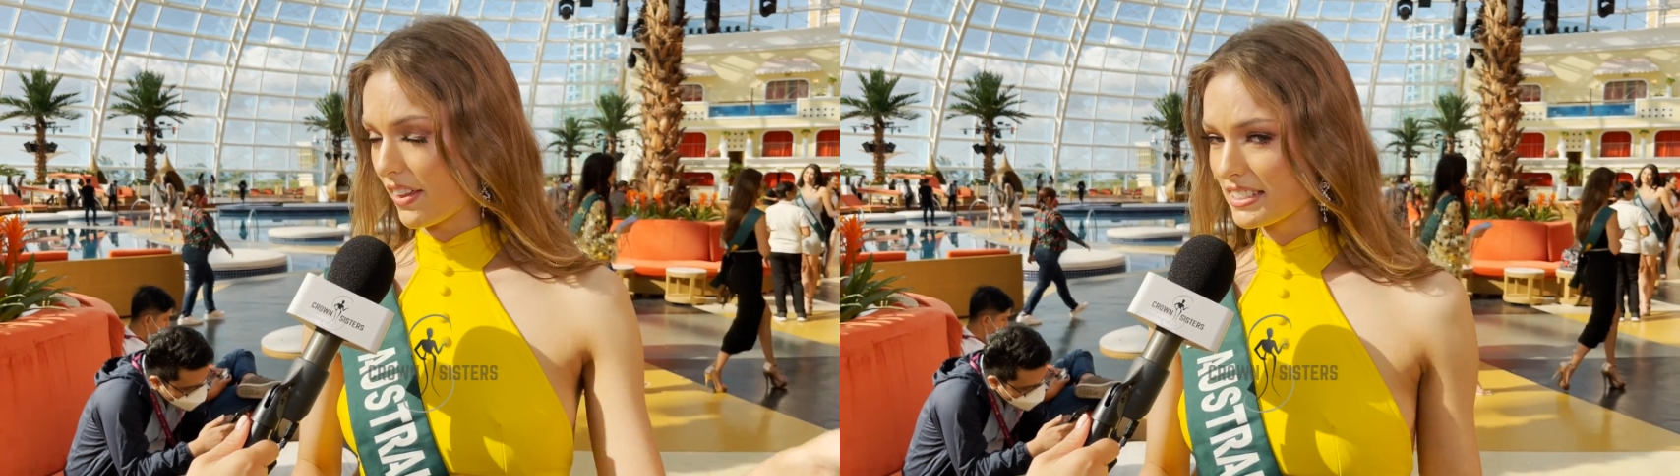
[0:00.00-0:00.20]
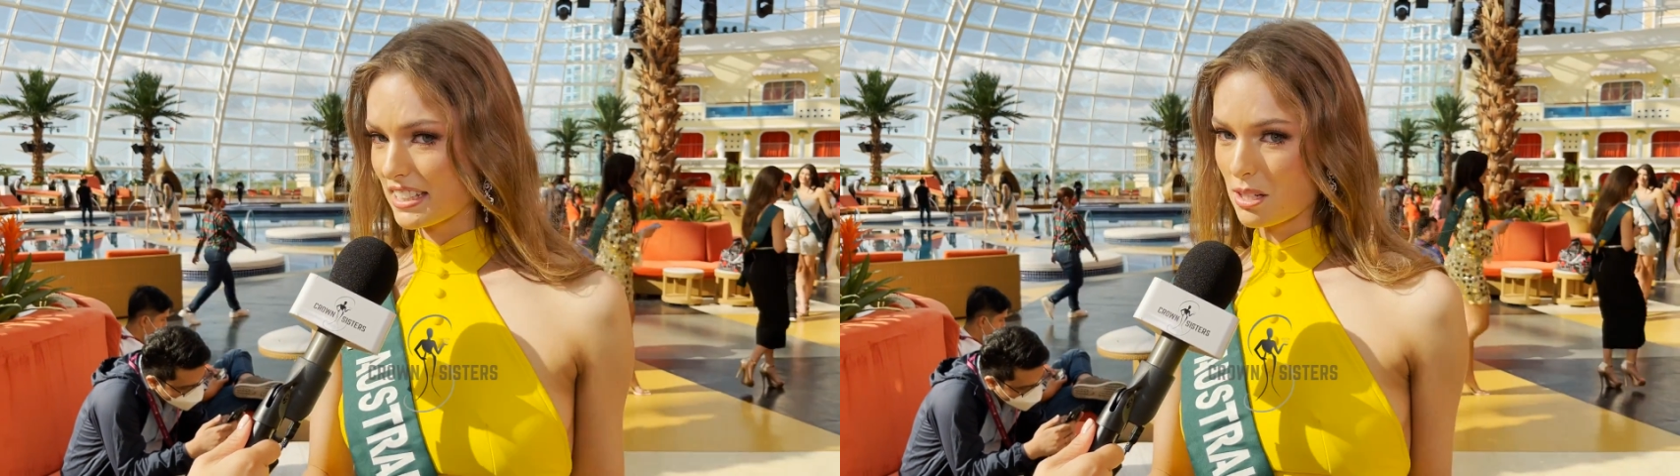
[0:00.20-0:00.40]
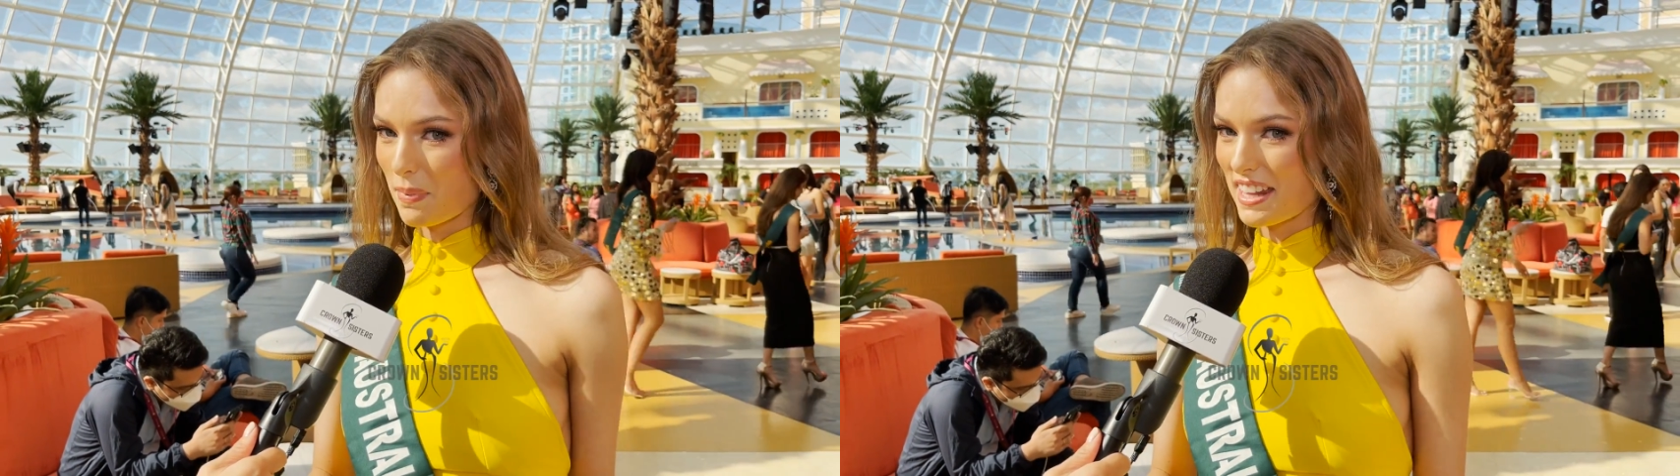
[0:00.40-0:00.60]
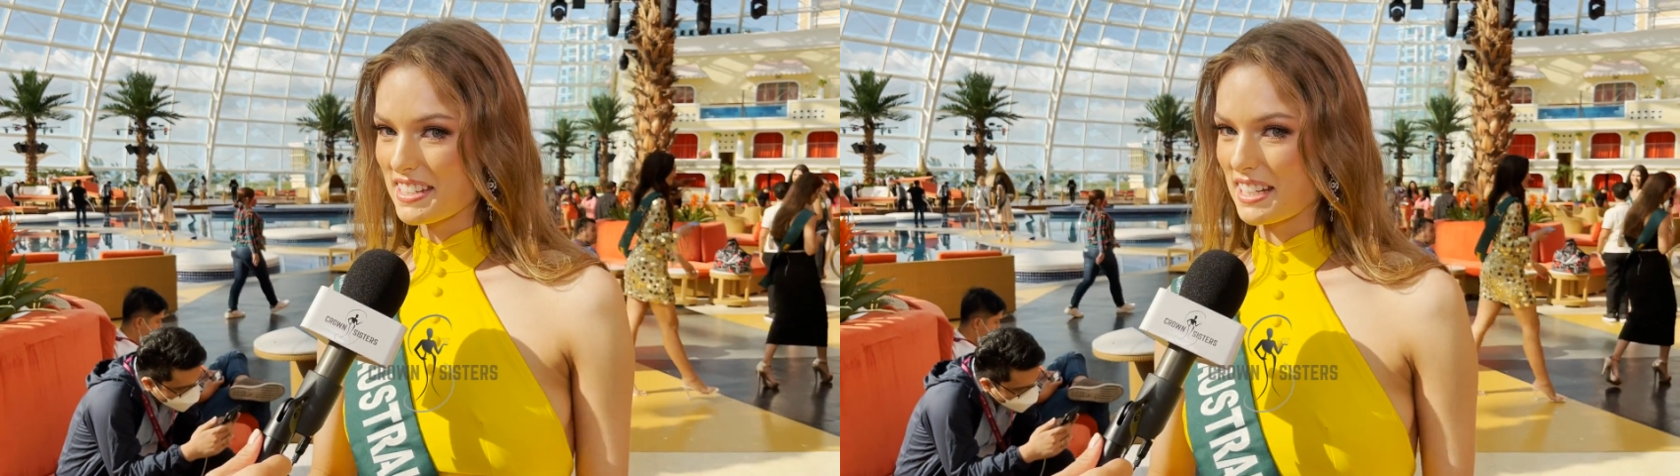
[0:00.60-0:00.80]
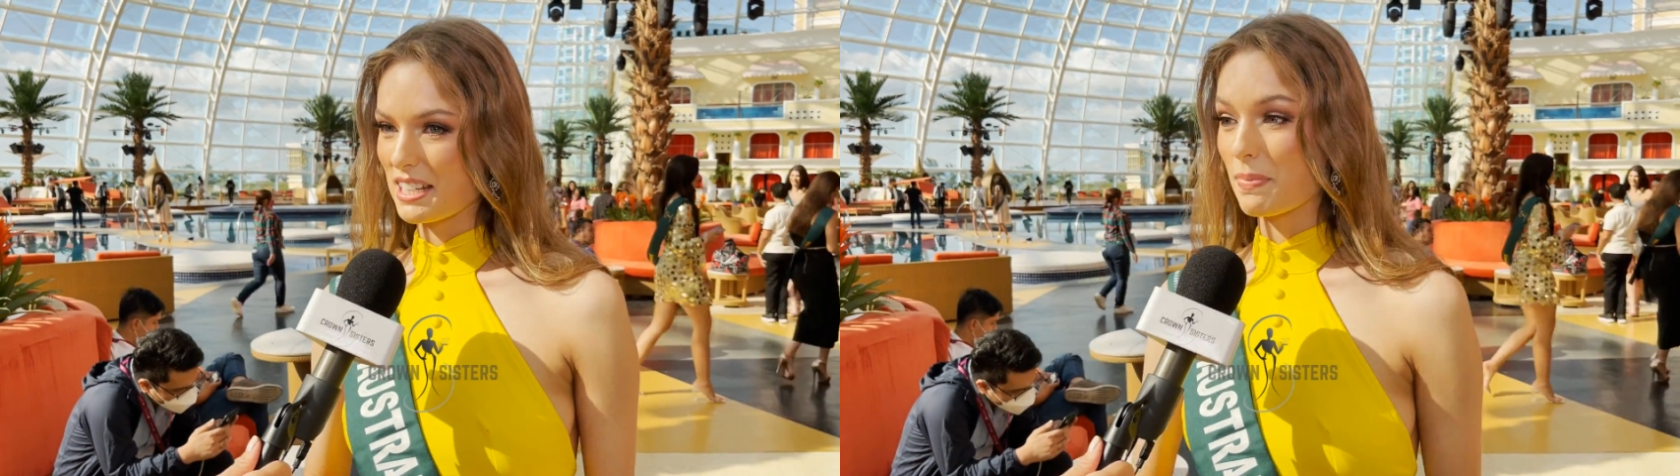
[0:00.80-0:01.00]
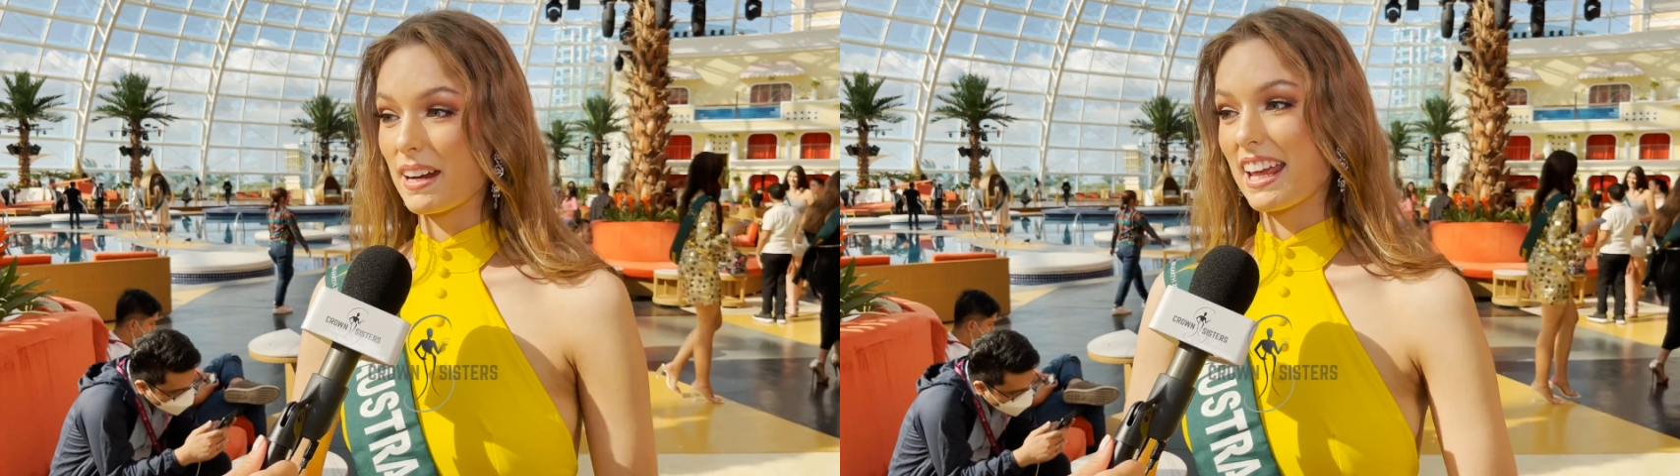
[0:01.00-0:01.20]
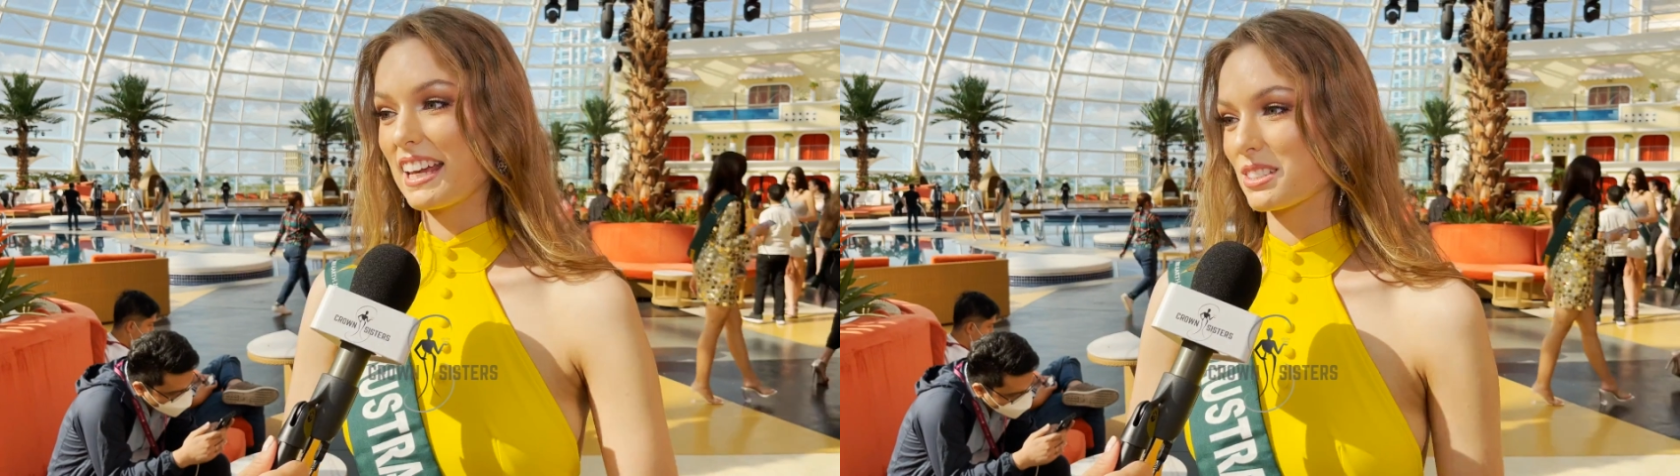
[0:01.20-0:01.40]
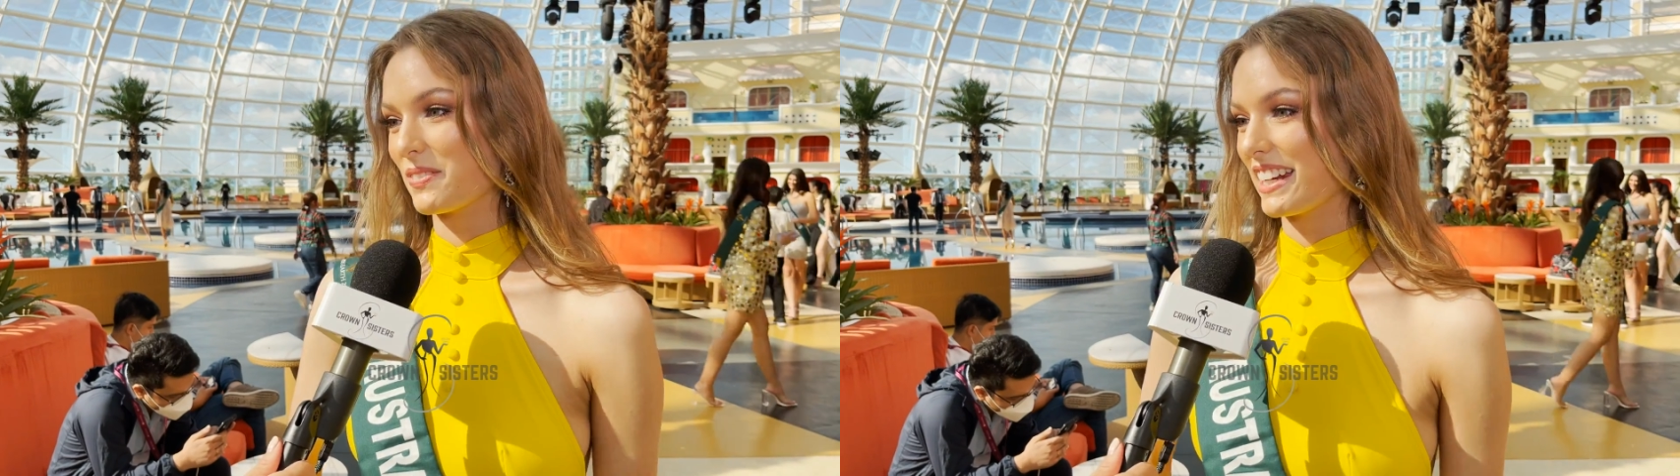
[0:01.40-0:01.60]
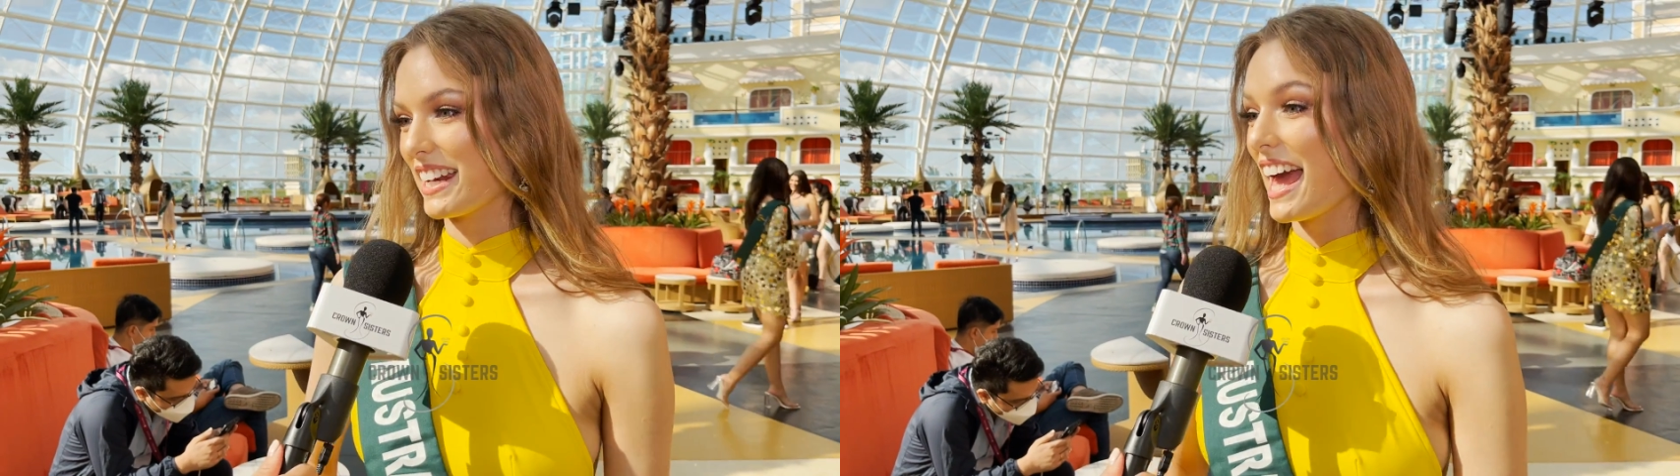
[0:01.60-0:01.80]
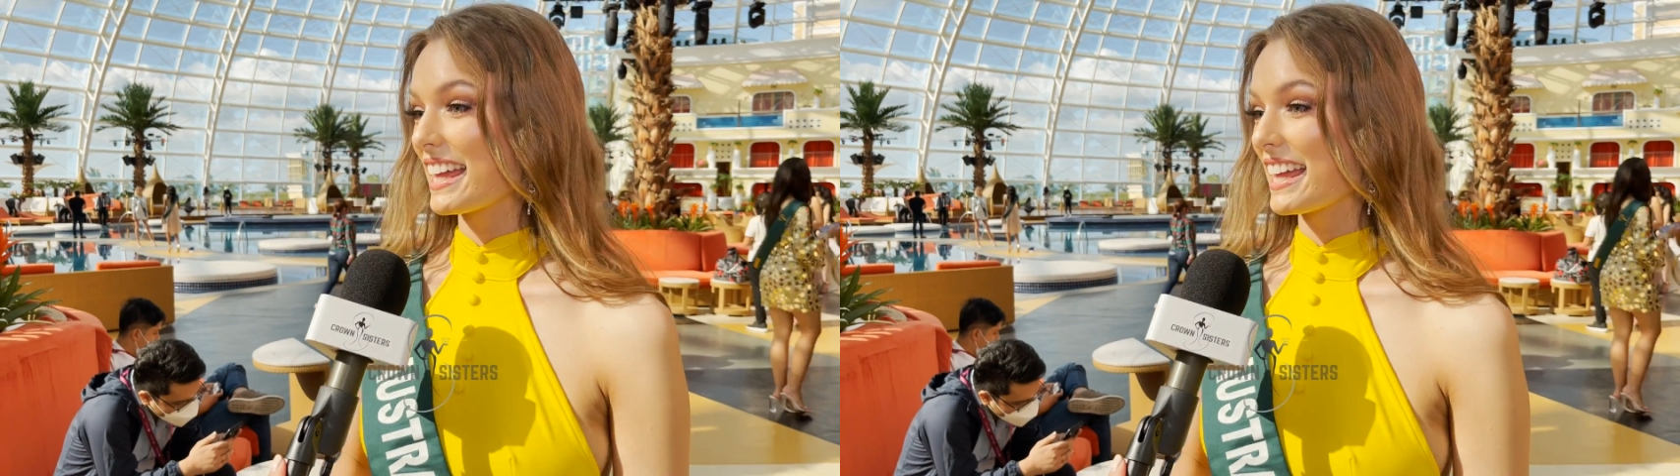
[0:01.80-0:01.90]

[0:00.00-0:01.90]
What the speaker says: He's independent, but he's been,